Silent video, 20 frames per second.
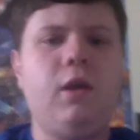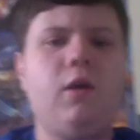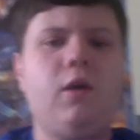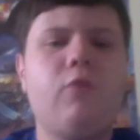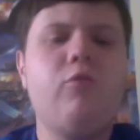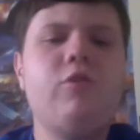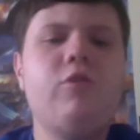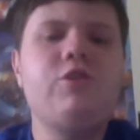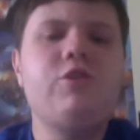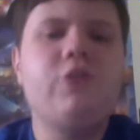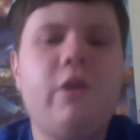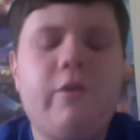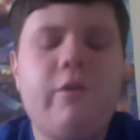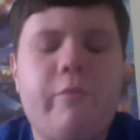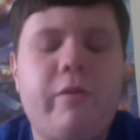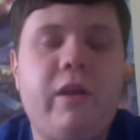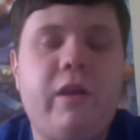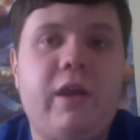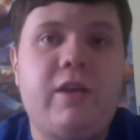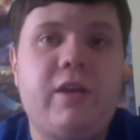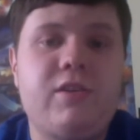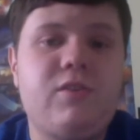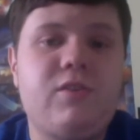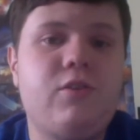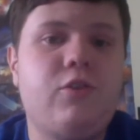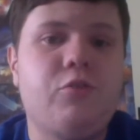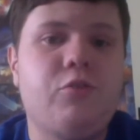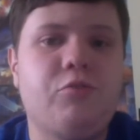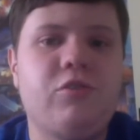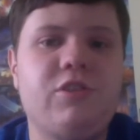Question I've been asked
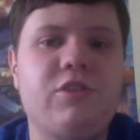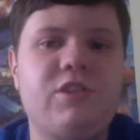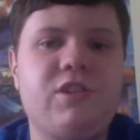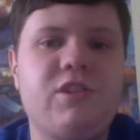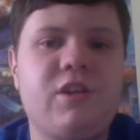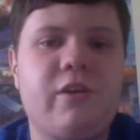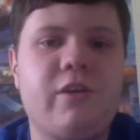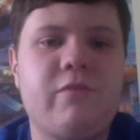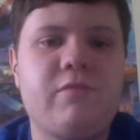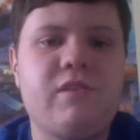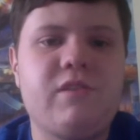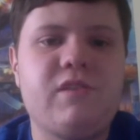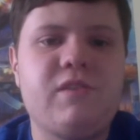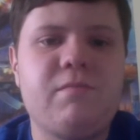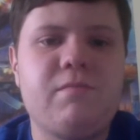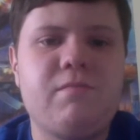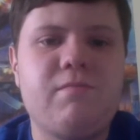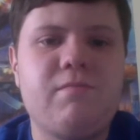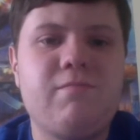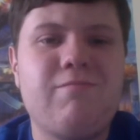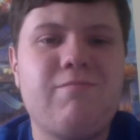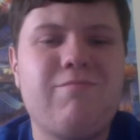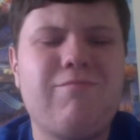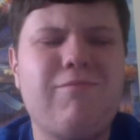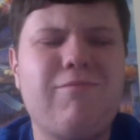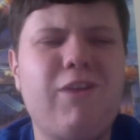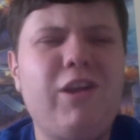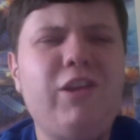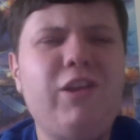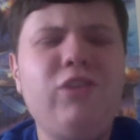numerous times is,
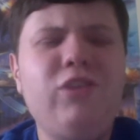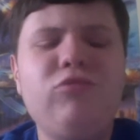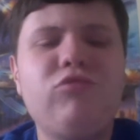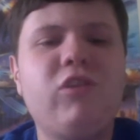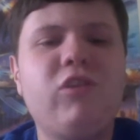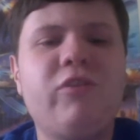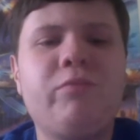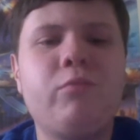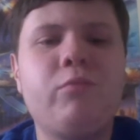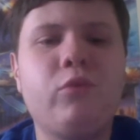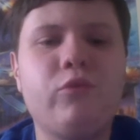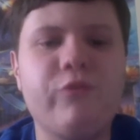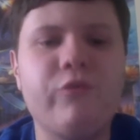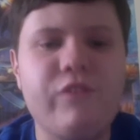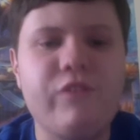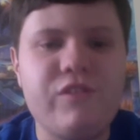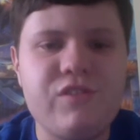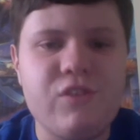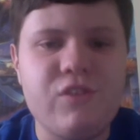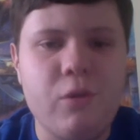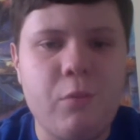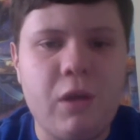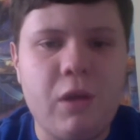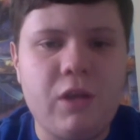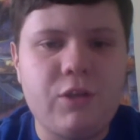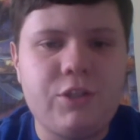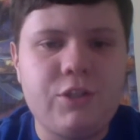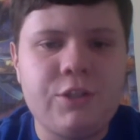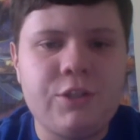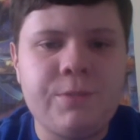why do you love movies so
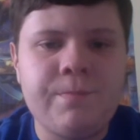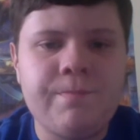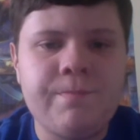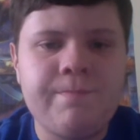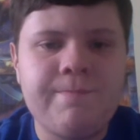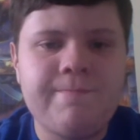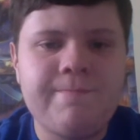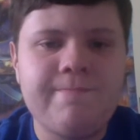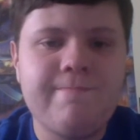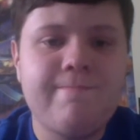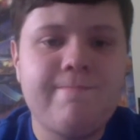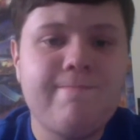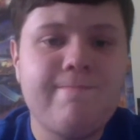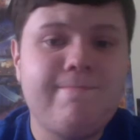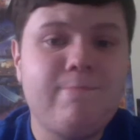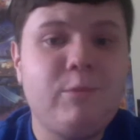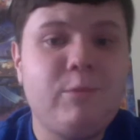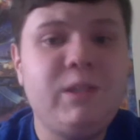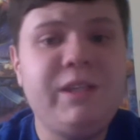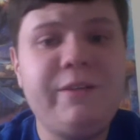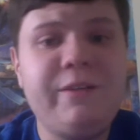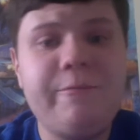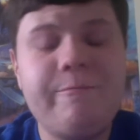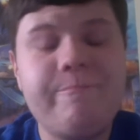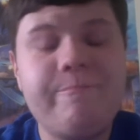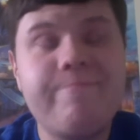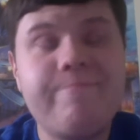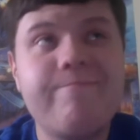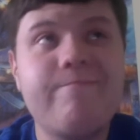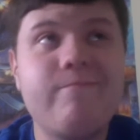much? Well,
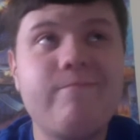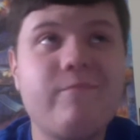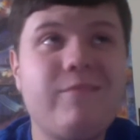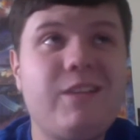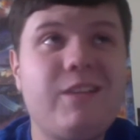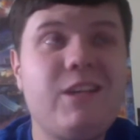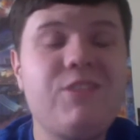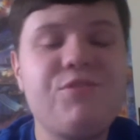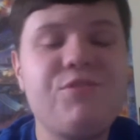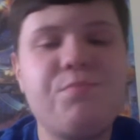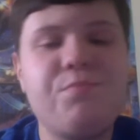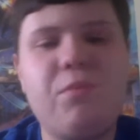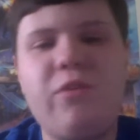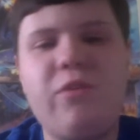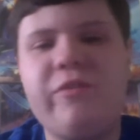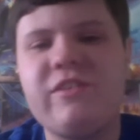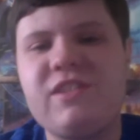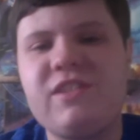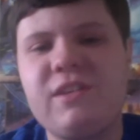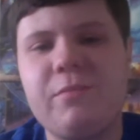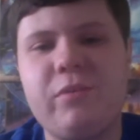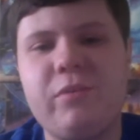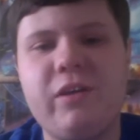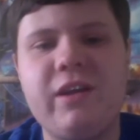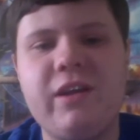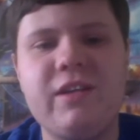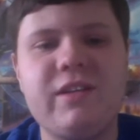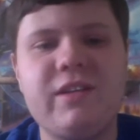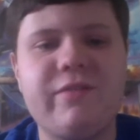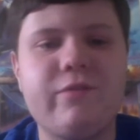that's both a simple
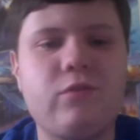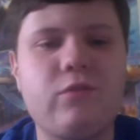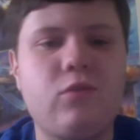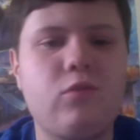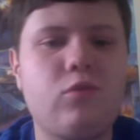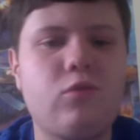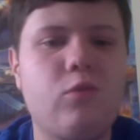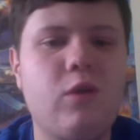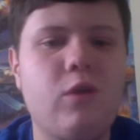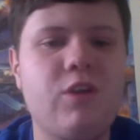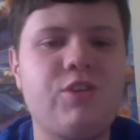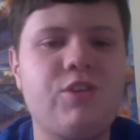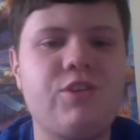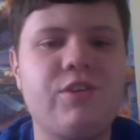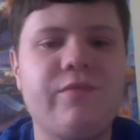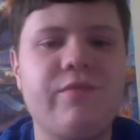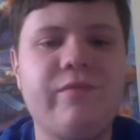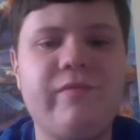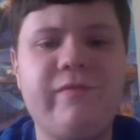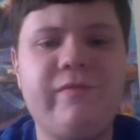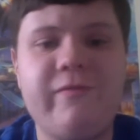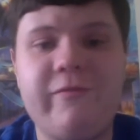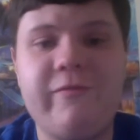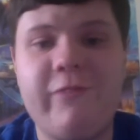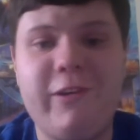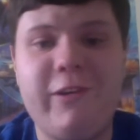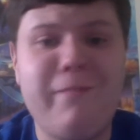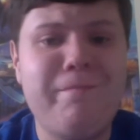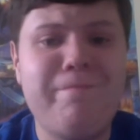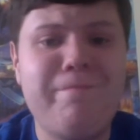and difficult question
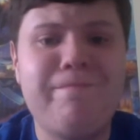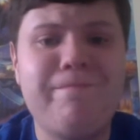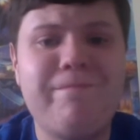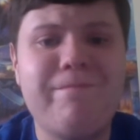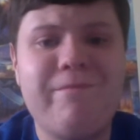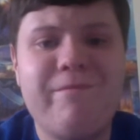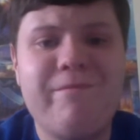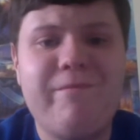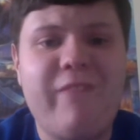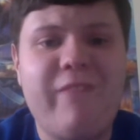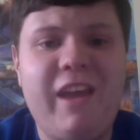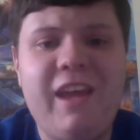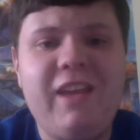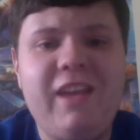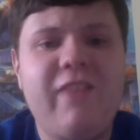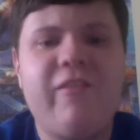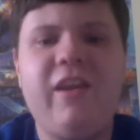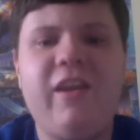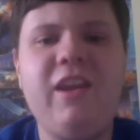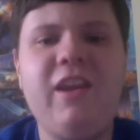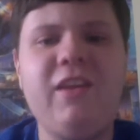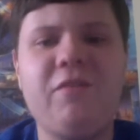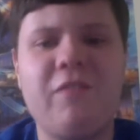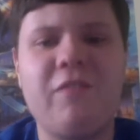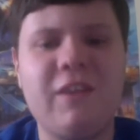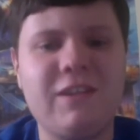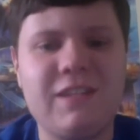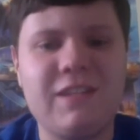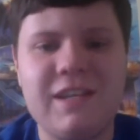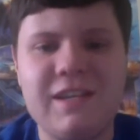for a fan of
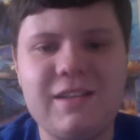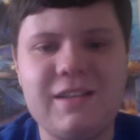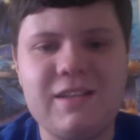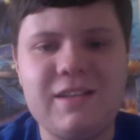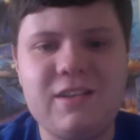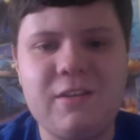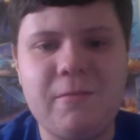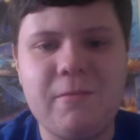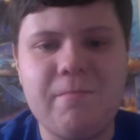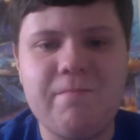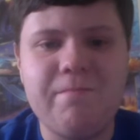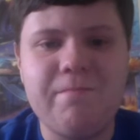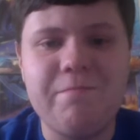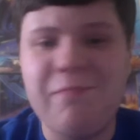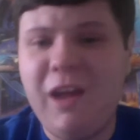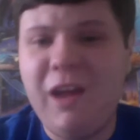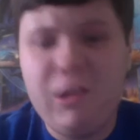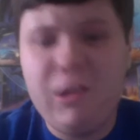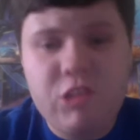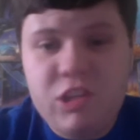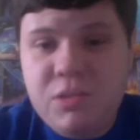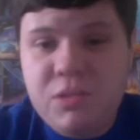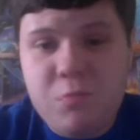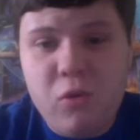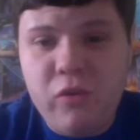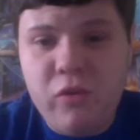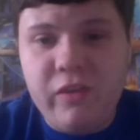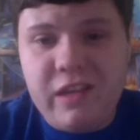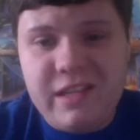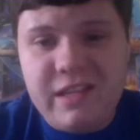anything to answer, not just
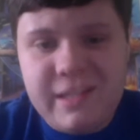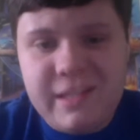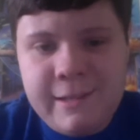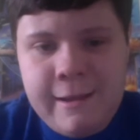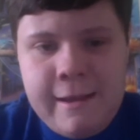movies.